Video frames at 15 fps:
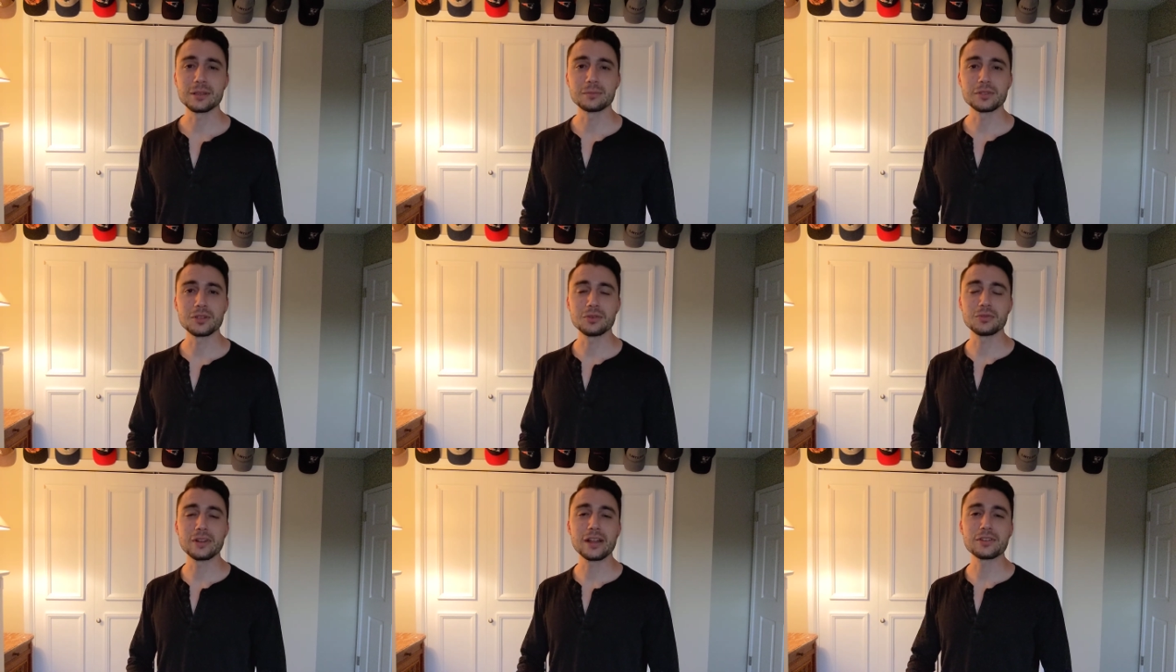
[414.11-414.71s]
Let me
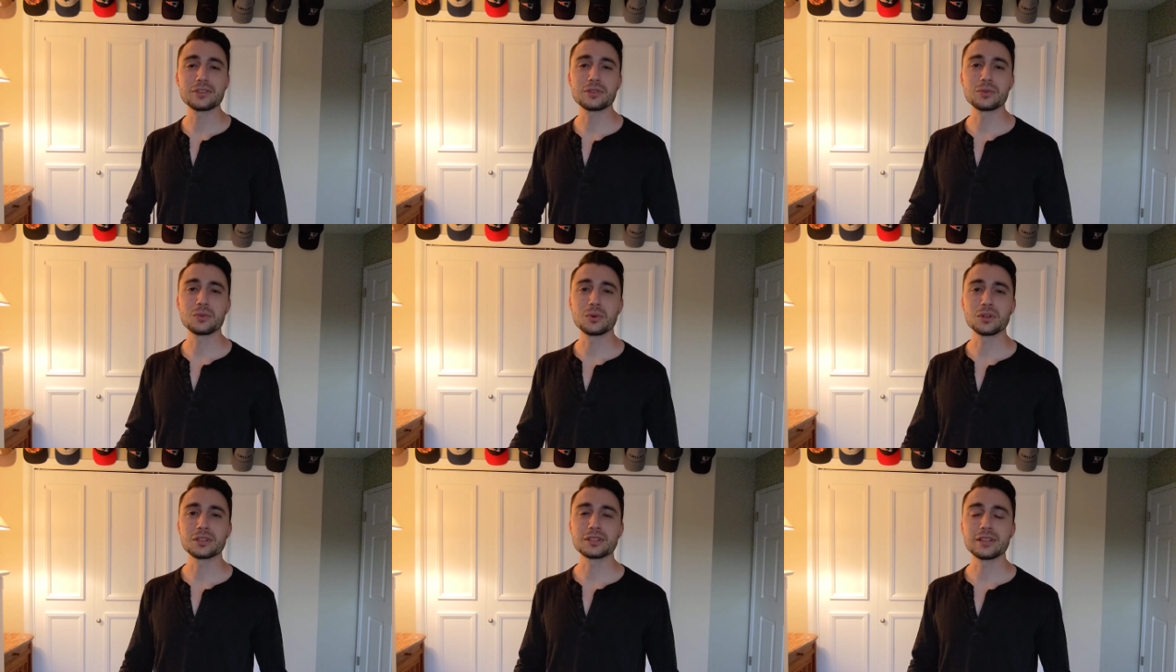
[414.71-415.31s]
know if it actually
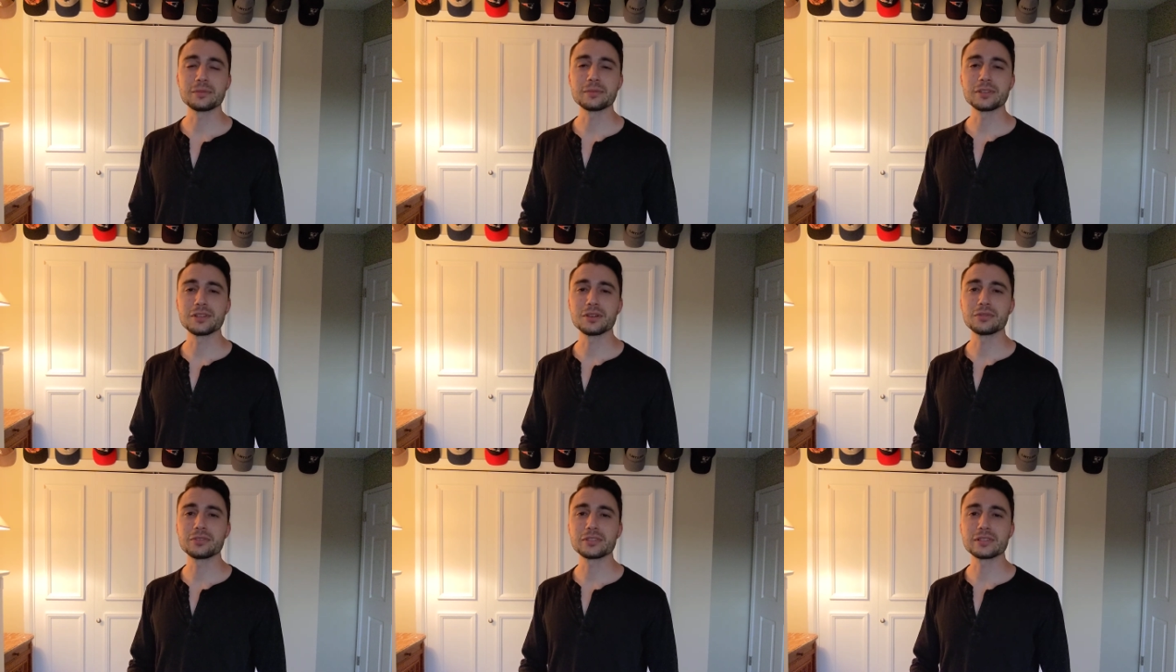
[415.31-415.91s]
worked. Let me
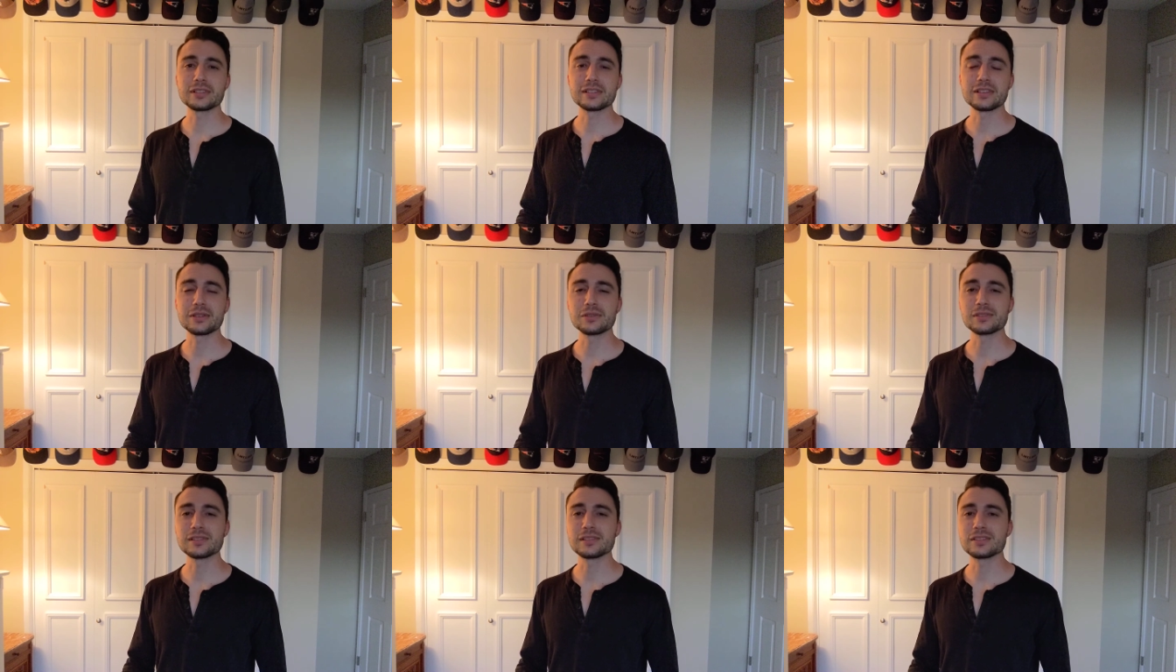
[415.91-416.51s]
know if your
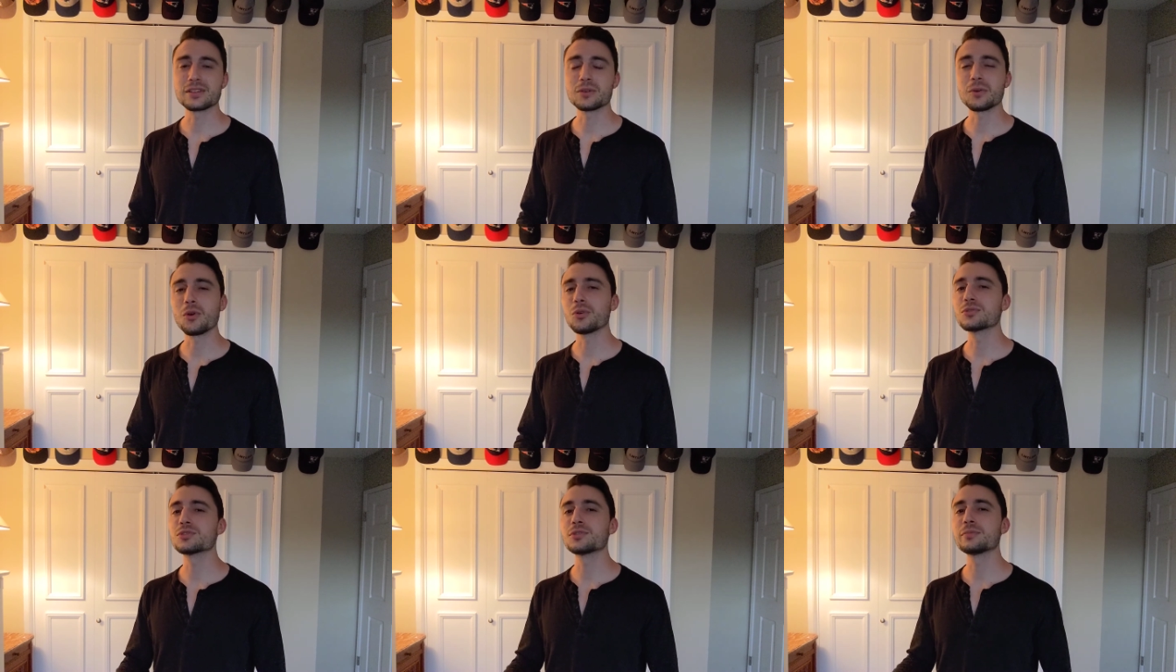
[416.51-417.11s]
excuses don't
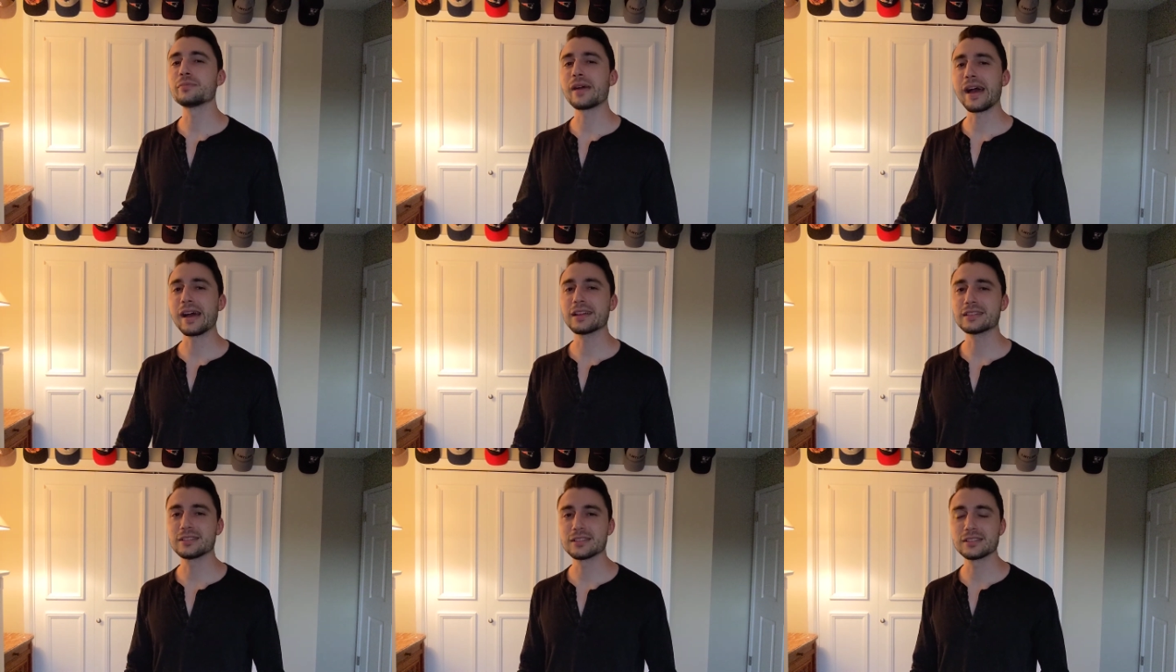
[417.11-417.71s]
hold you
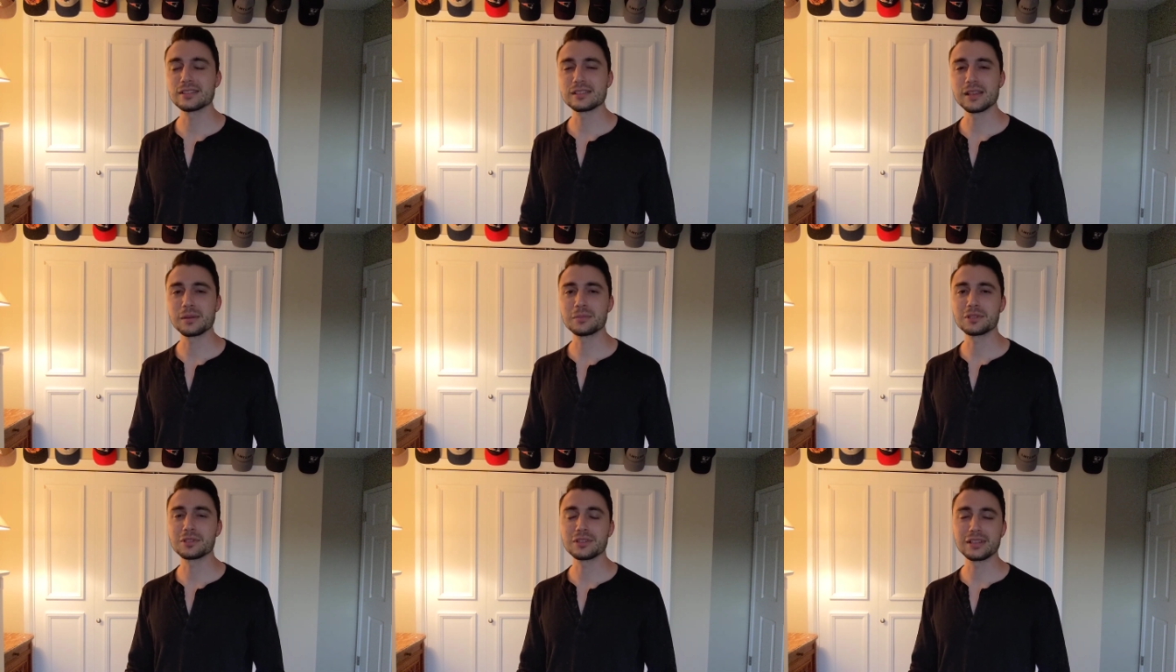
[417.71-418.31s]
back to the
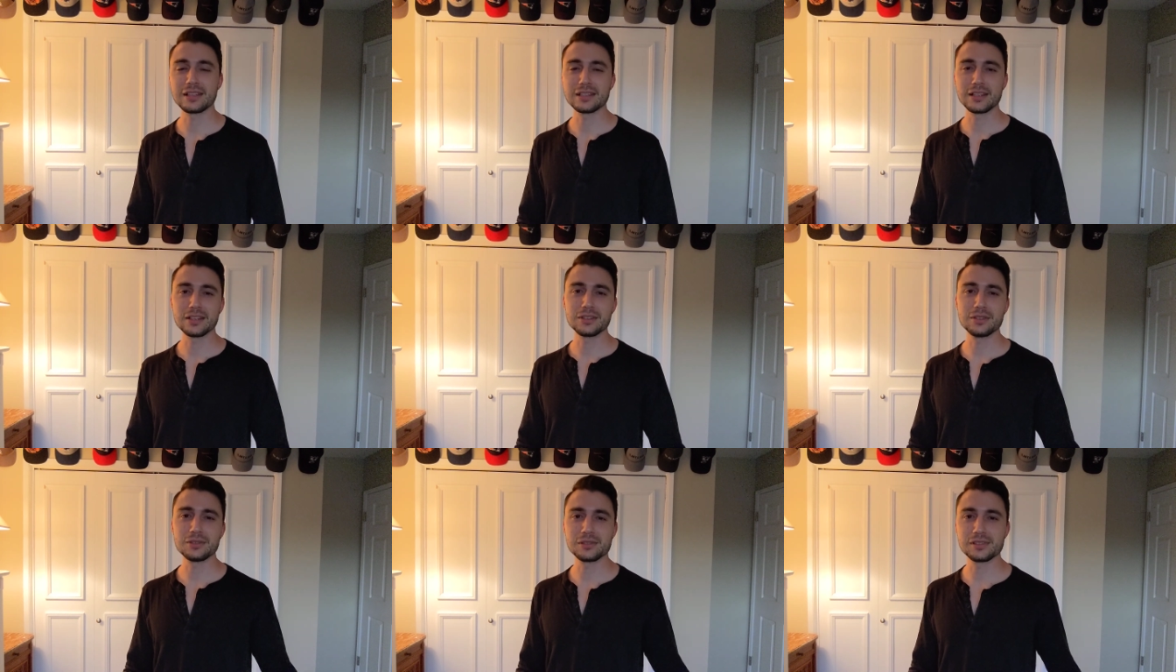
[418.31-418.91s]
same degree that they
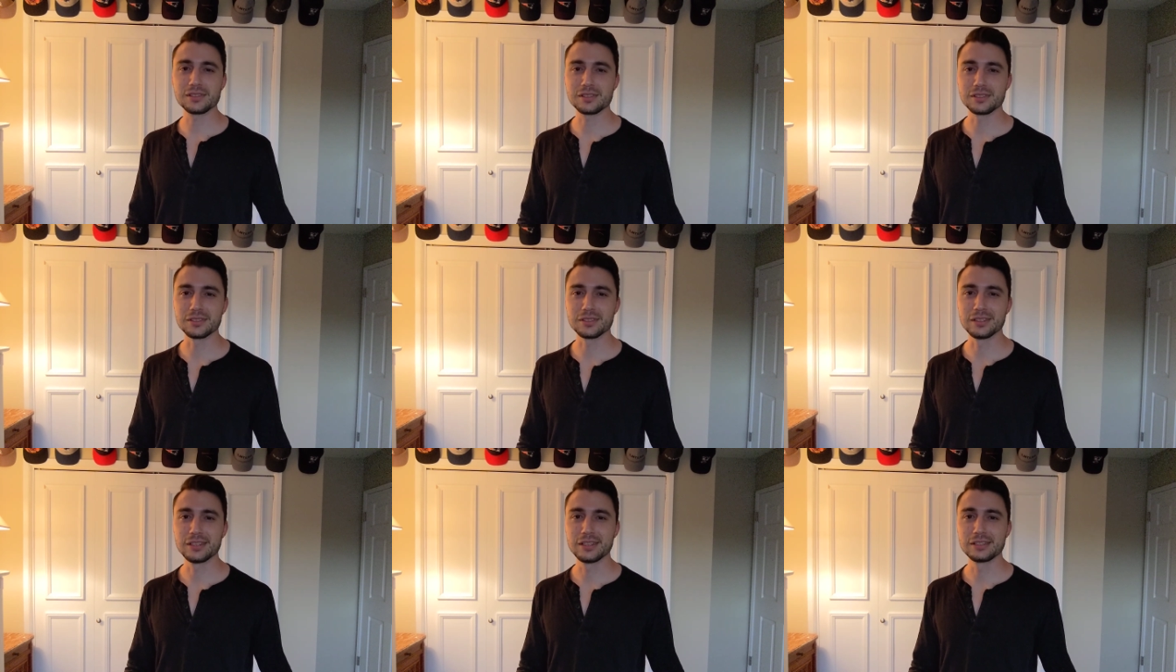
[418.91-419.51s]
used
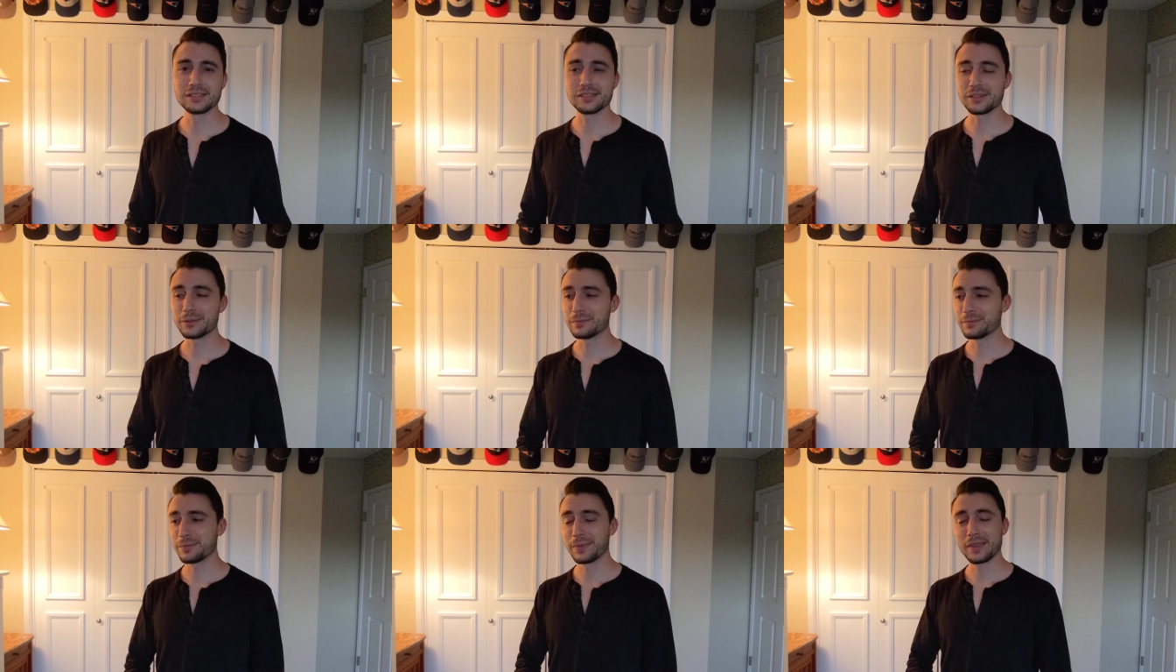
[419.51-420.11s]
to.
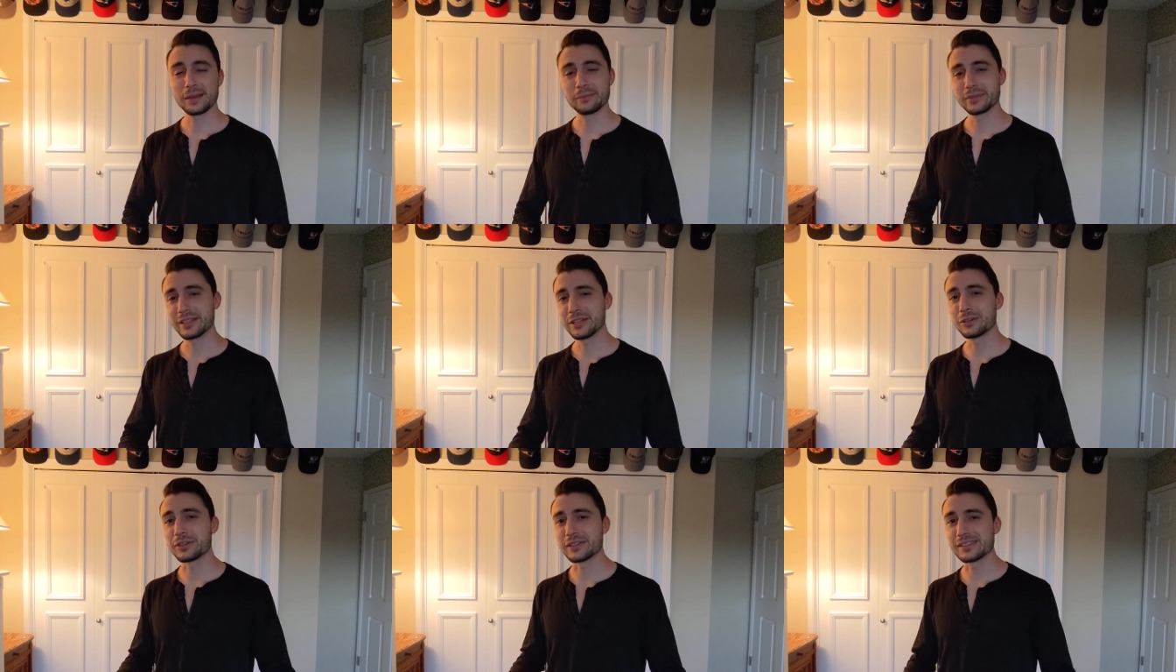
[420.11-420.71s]
So I'm
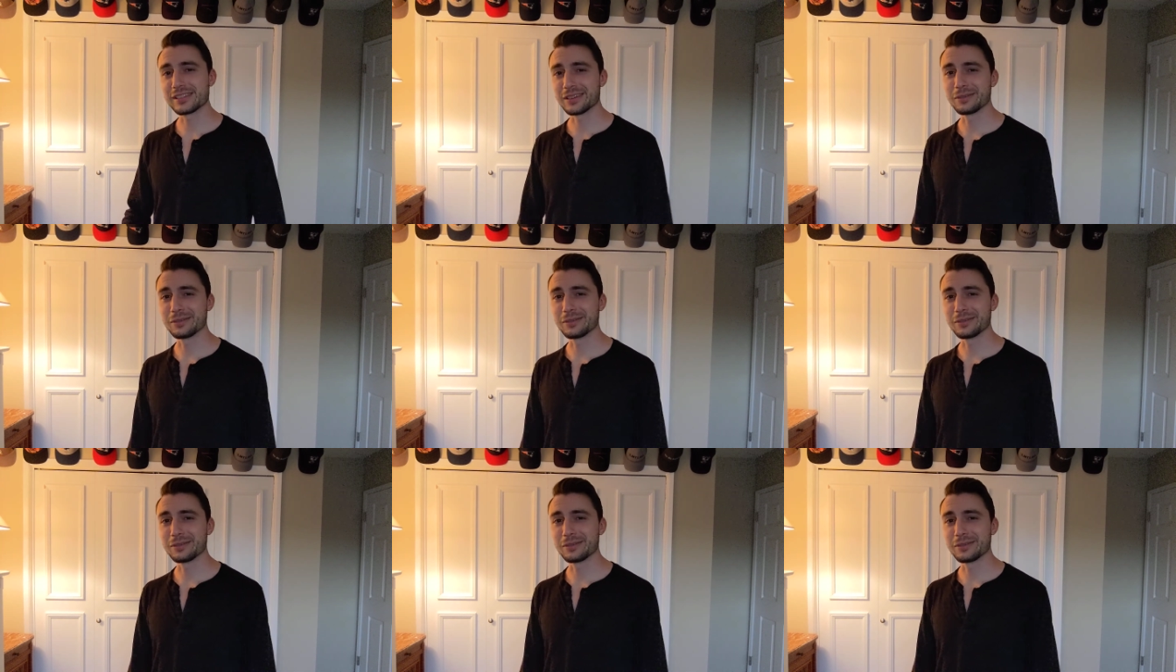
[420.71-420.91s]
curious.